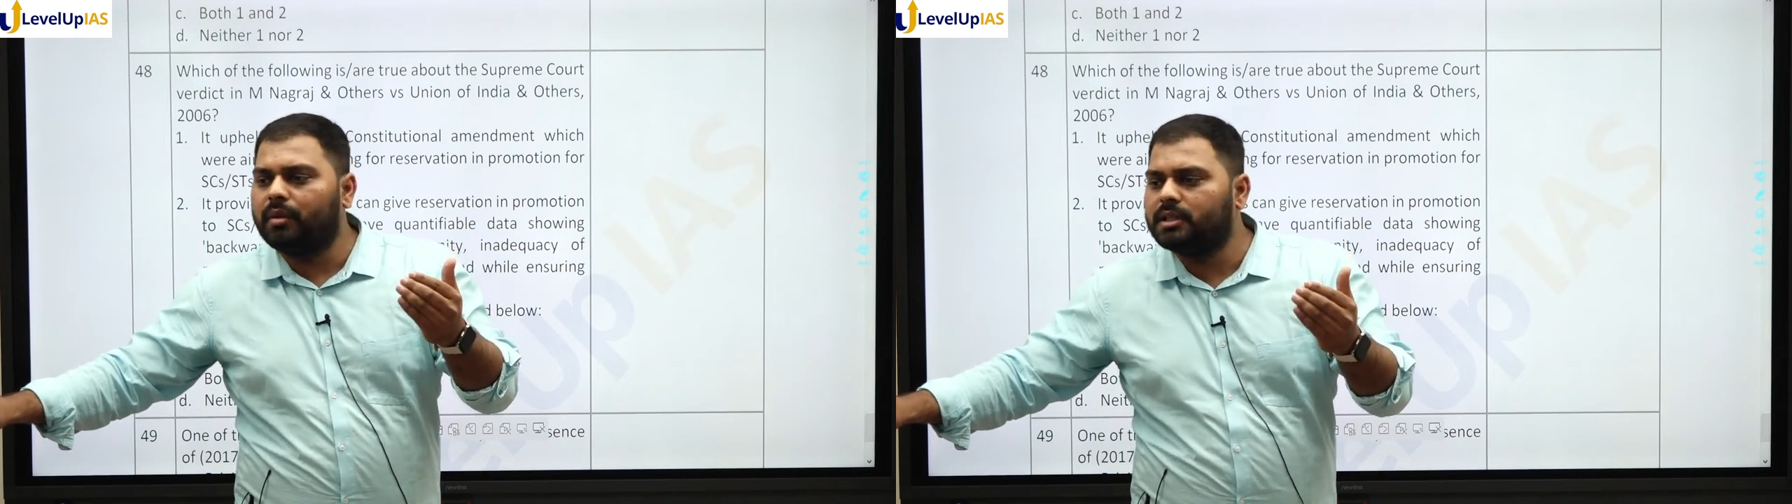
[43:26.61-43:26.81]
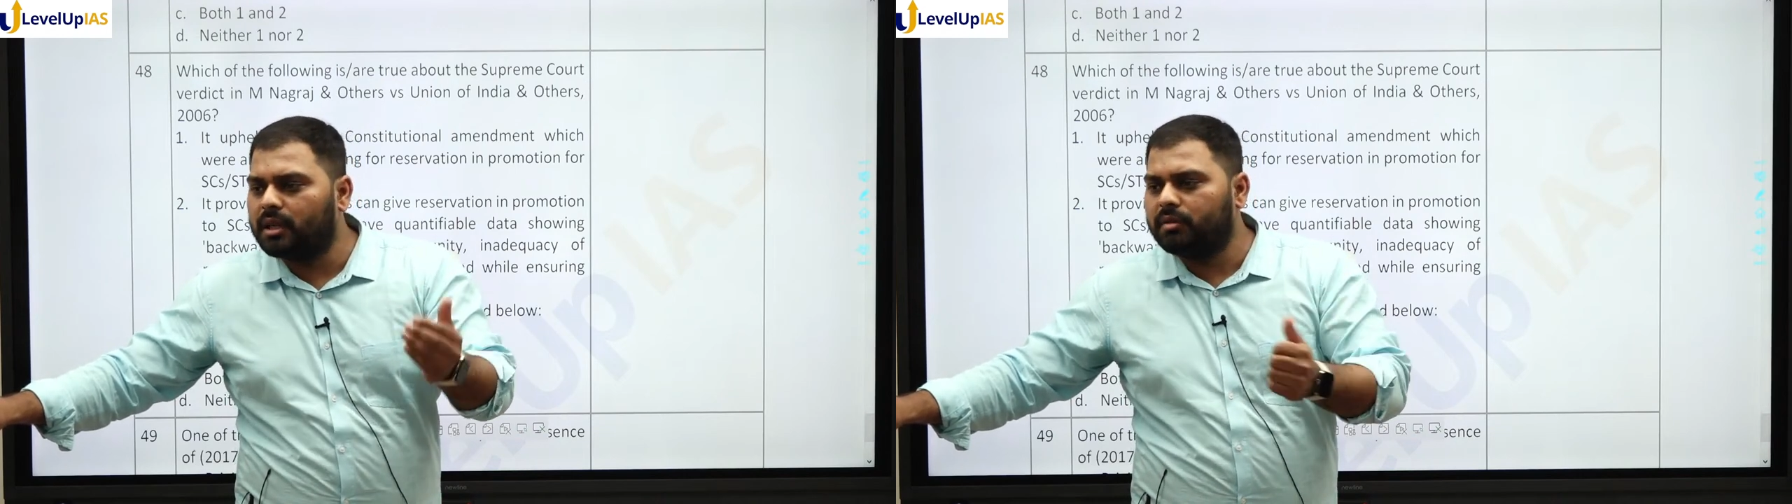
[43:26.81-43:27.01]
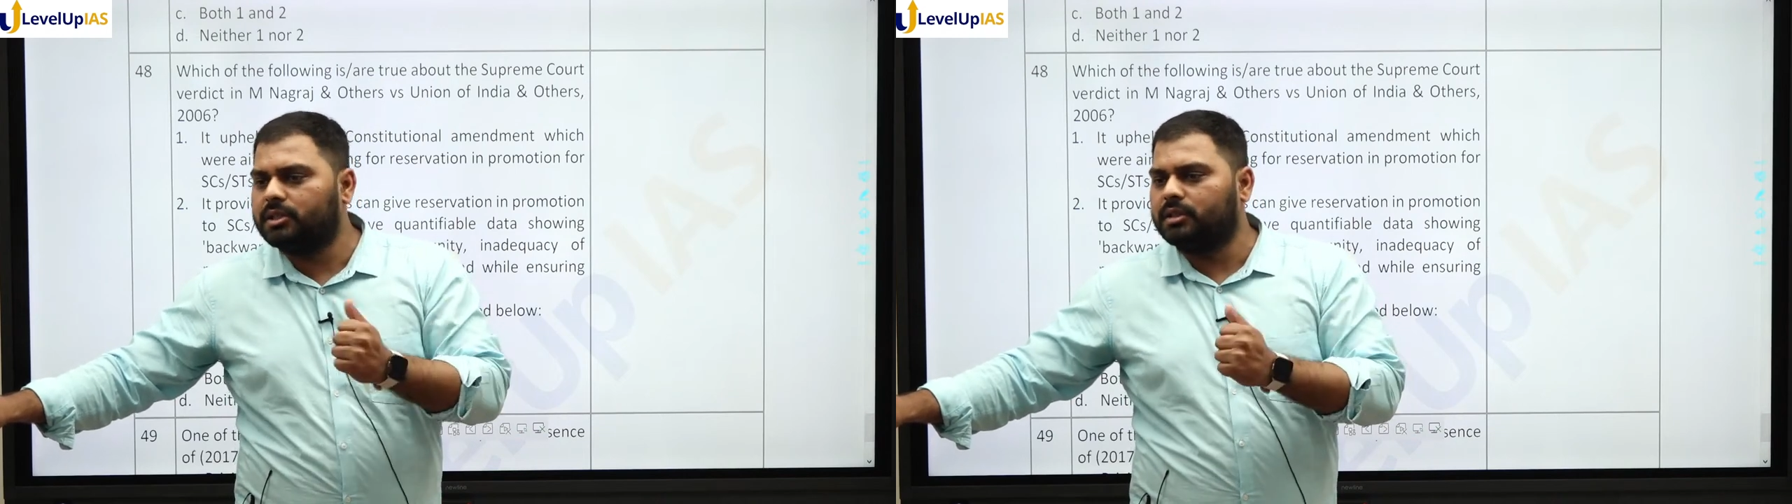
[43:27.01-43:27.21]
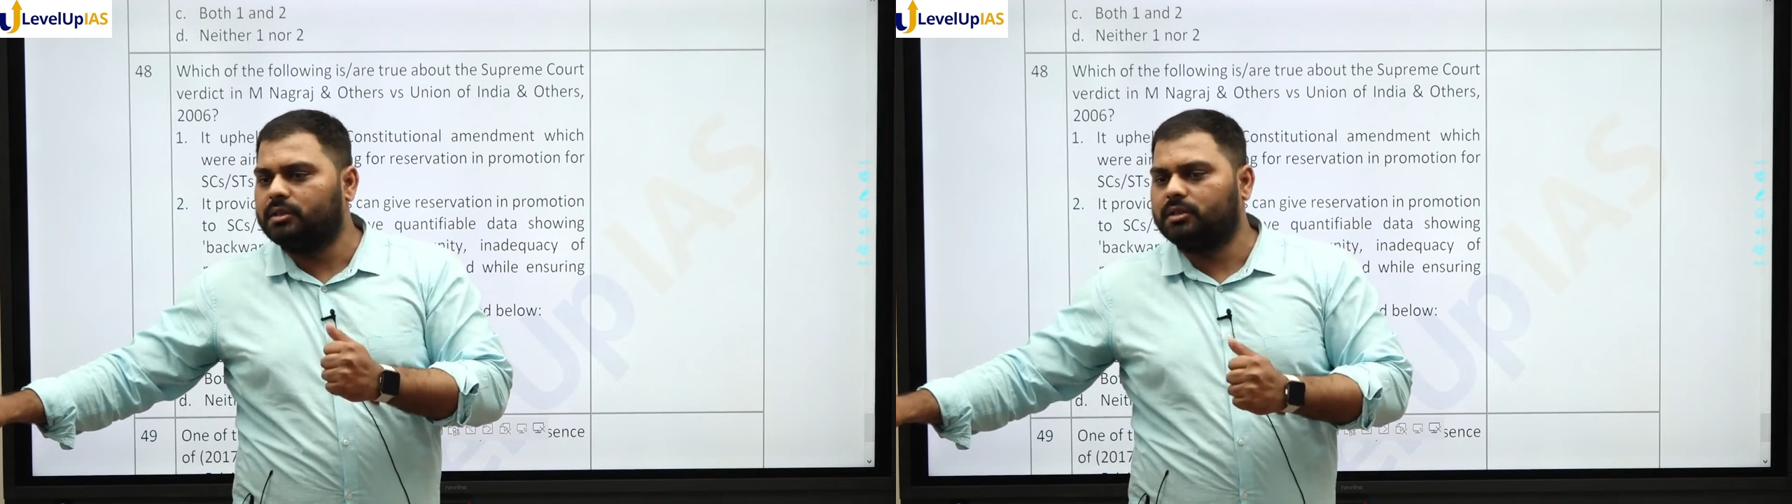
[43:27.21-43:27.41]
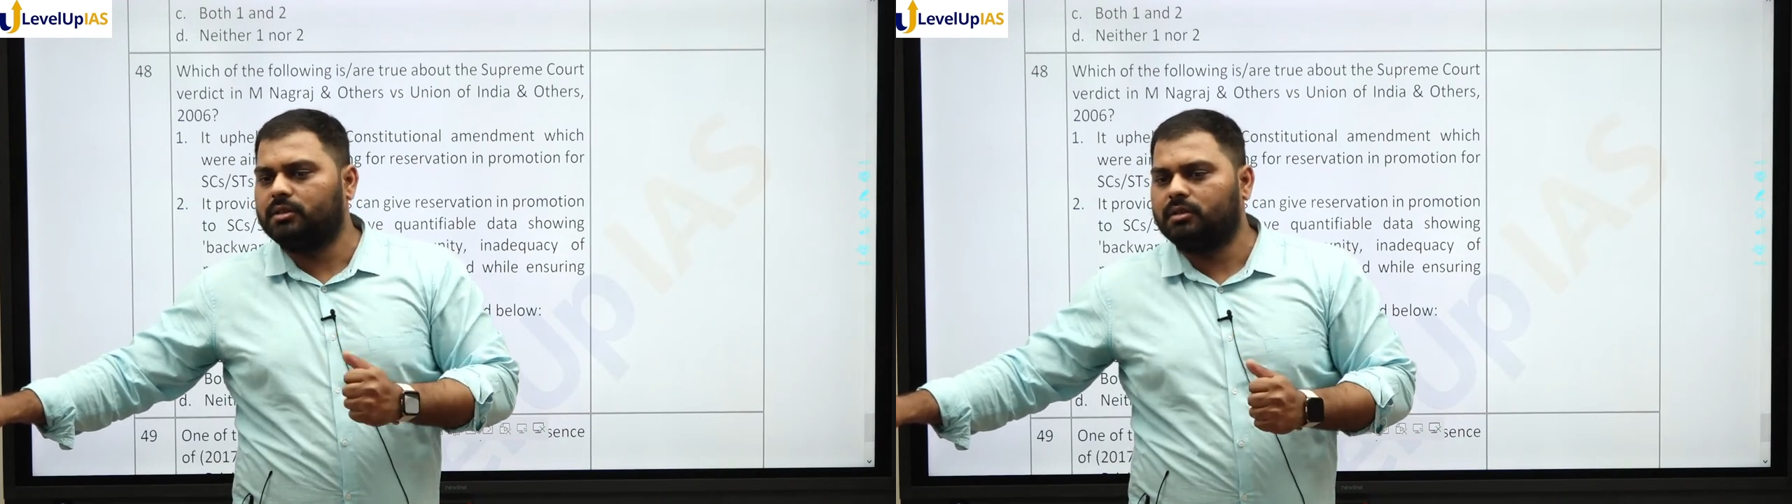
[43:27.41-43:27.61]
reservations?
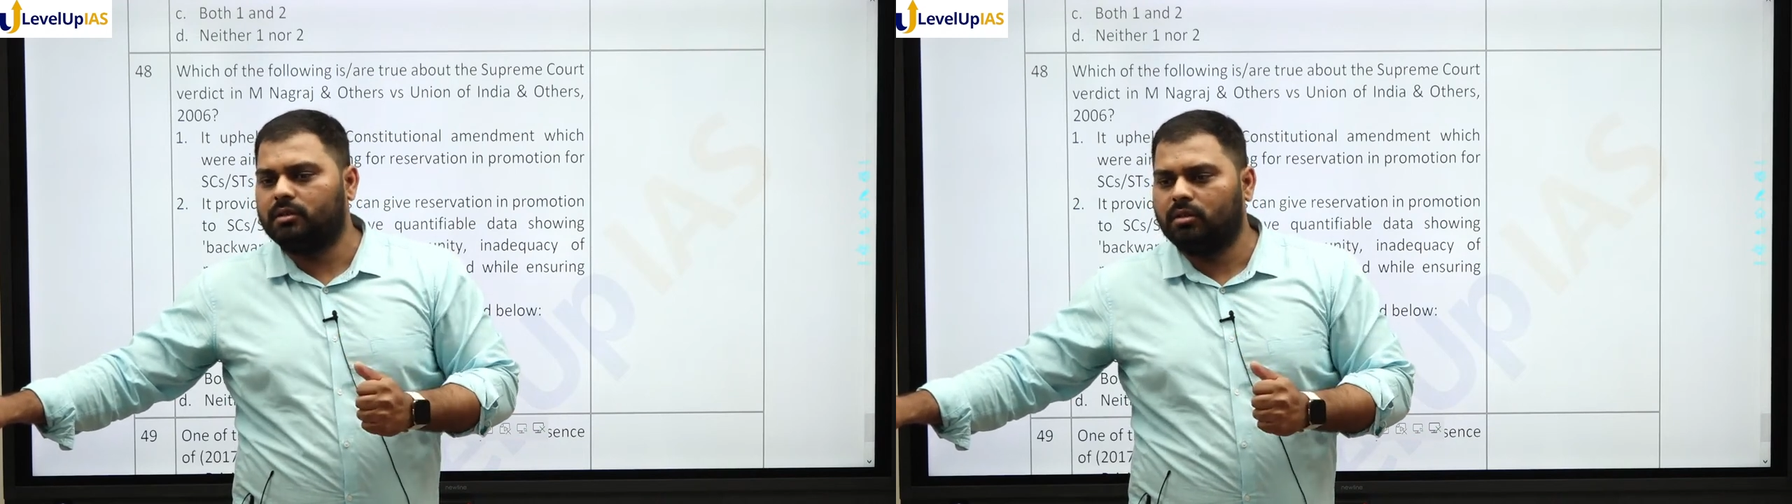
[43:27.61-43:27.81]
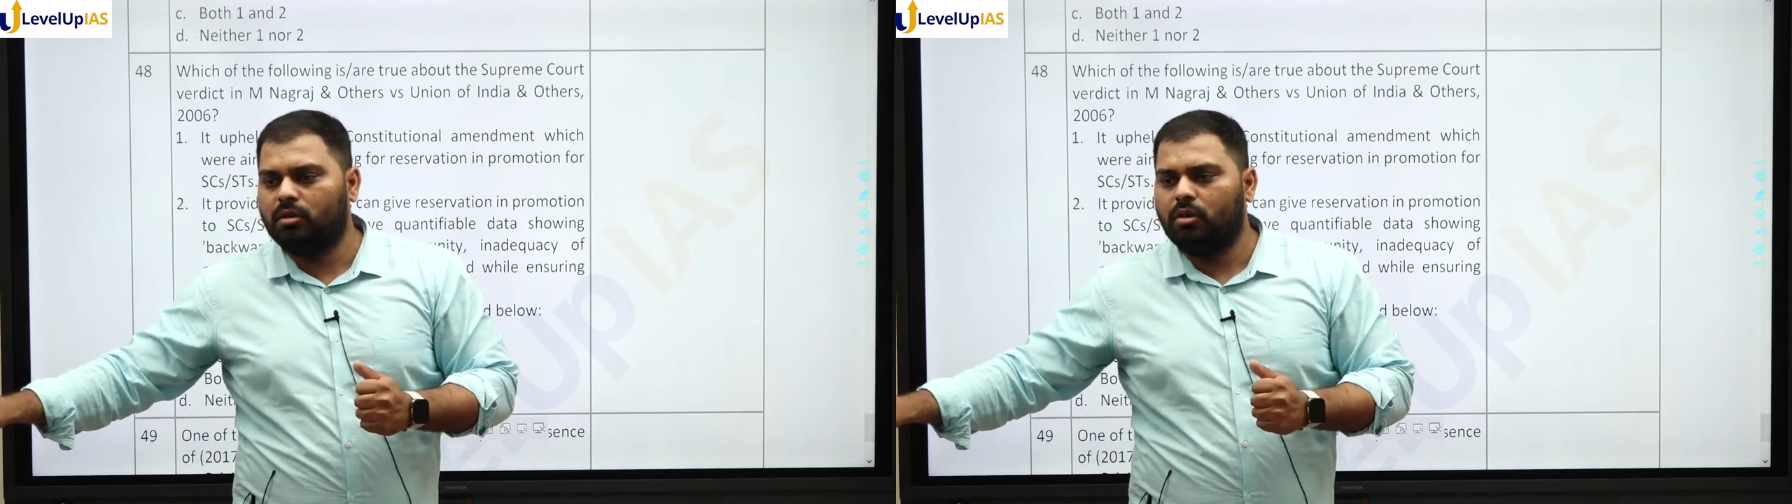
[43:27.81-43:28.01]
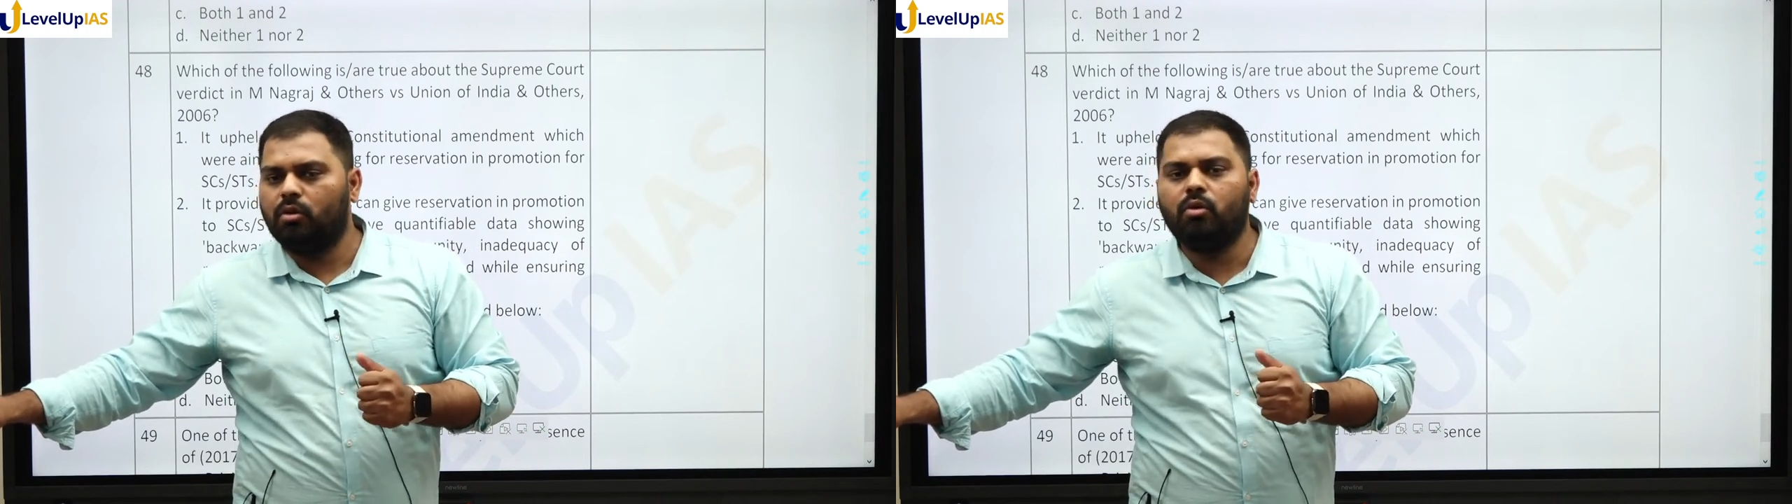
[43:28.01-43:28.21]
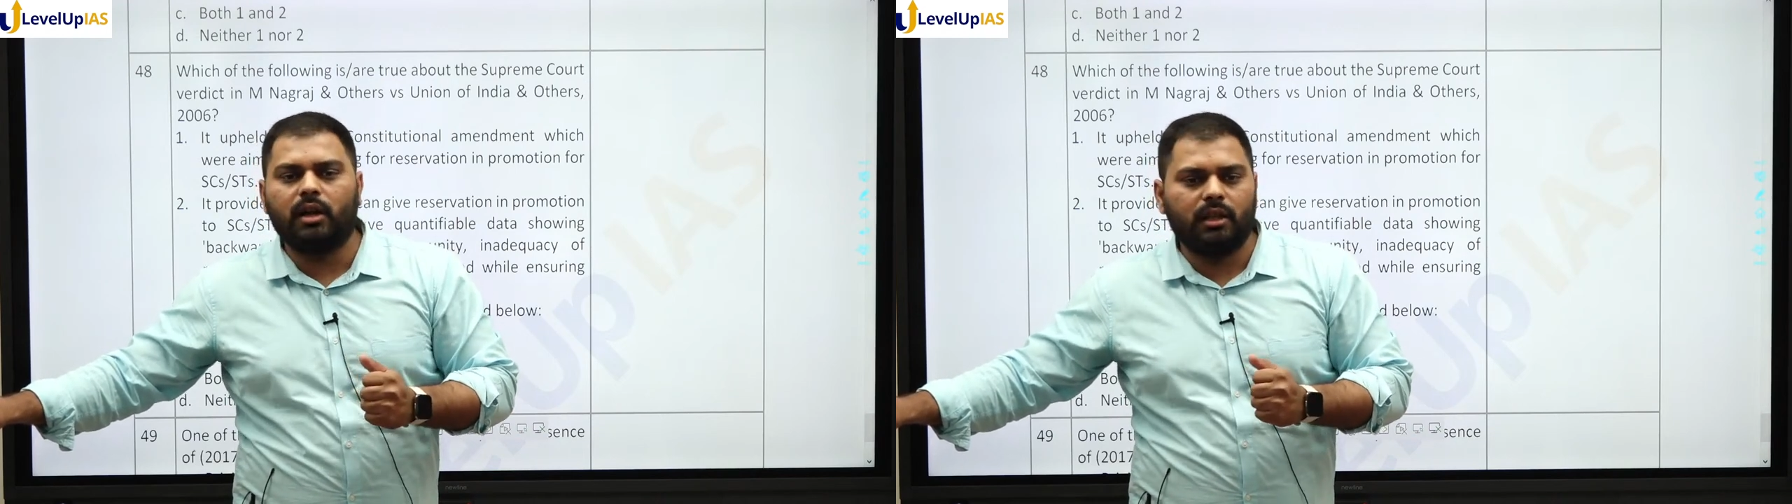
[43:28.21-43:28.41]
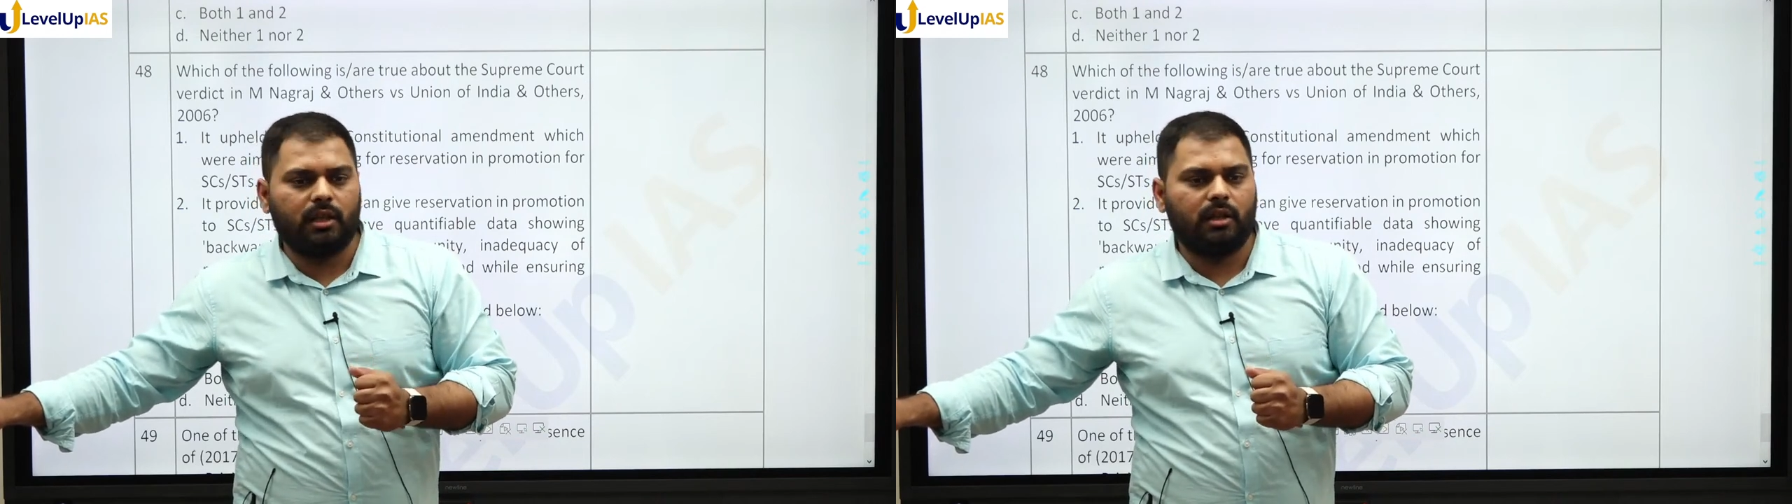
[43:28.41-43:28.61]
Who are they?